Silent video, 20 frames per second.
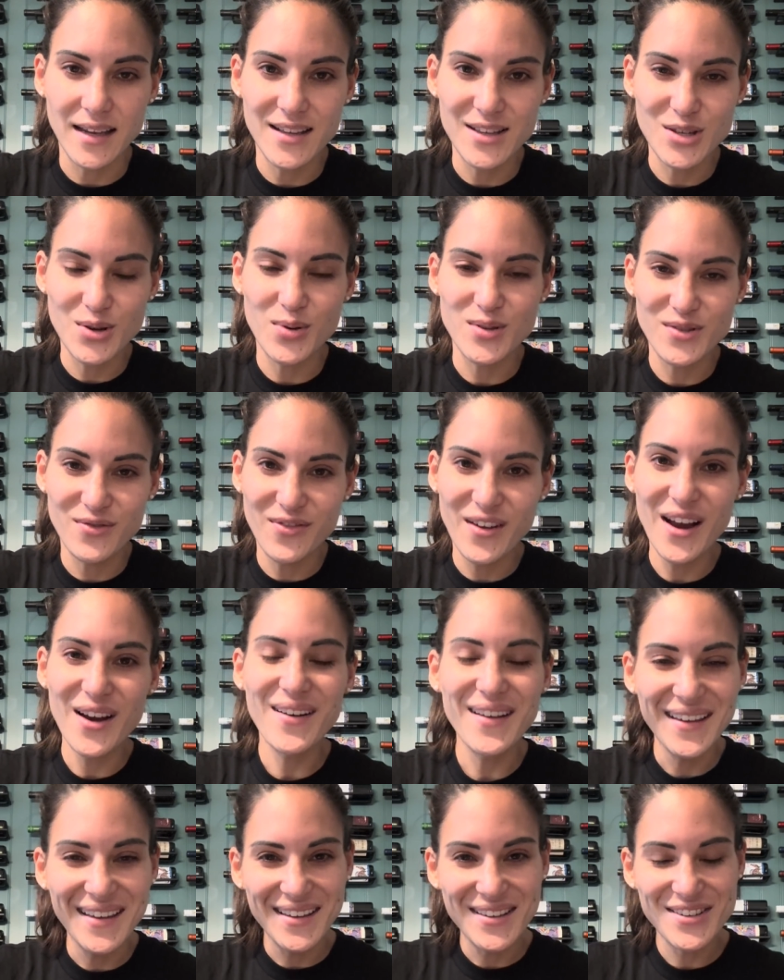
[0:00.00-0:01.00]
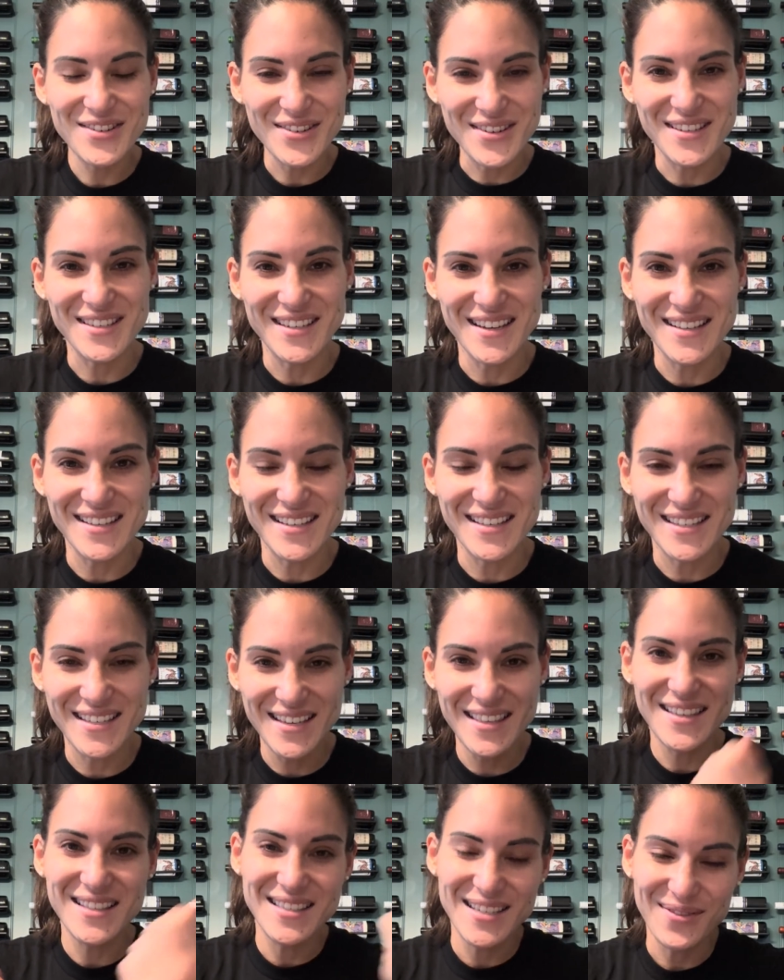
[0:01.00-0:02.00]
And so it's very interesting to
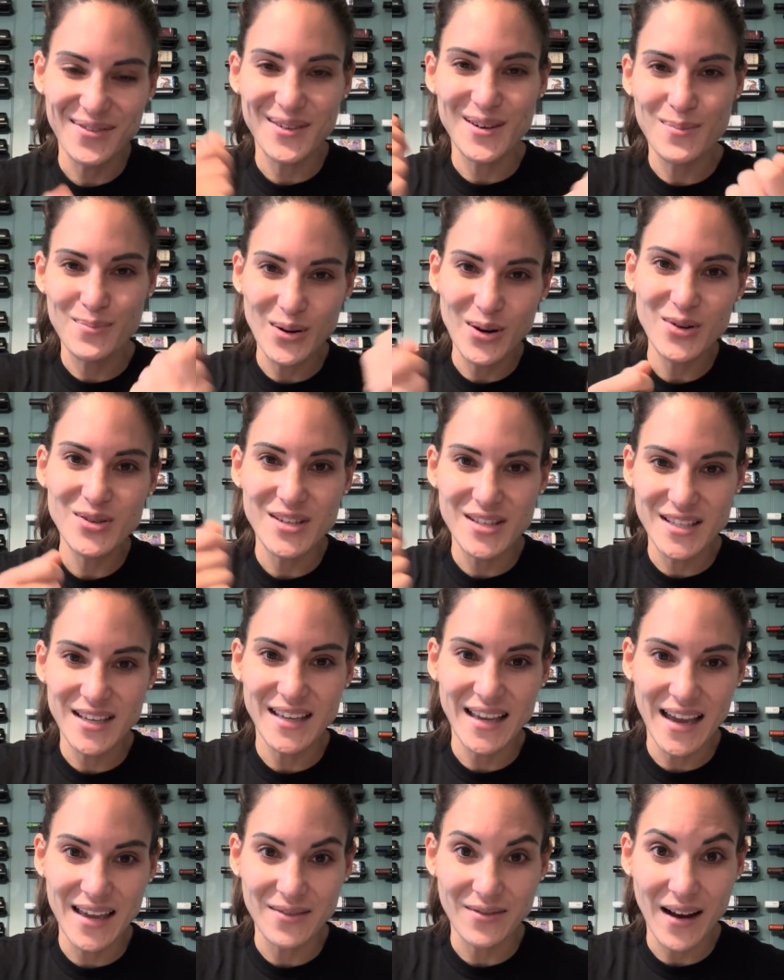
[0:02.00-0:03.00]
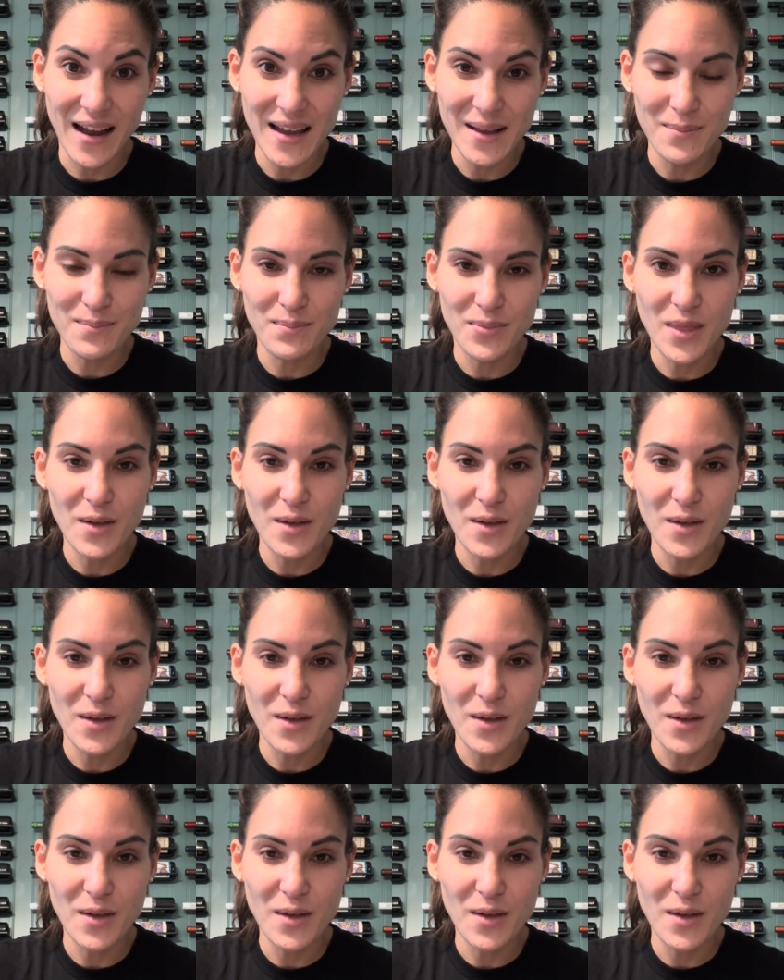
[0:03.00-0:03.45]
see the different approaches again, right?